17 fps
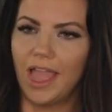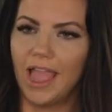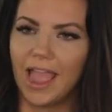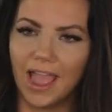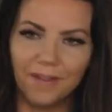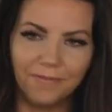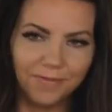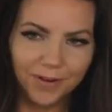
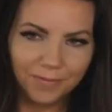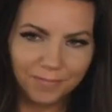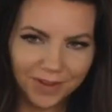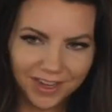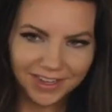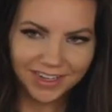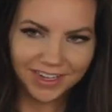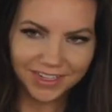
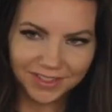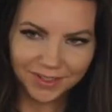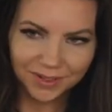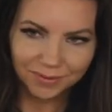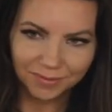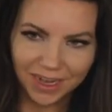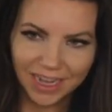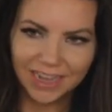Everyone gets a
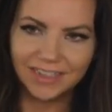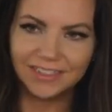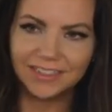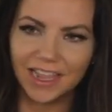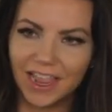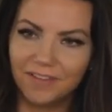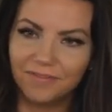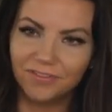raise
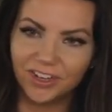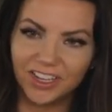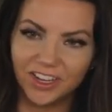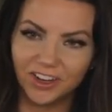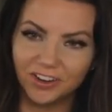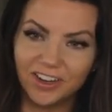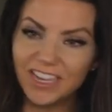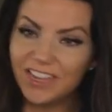every
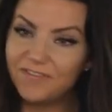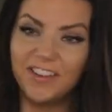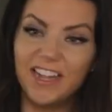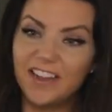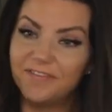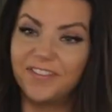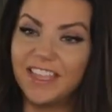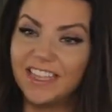year, even
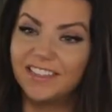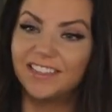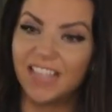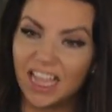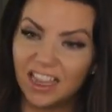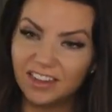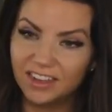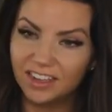if they
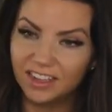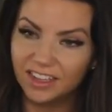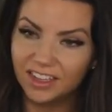suck?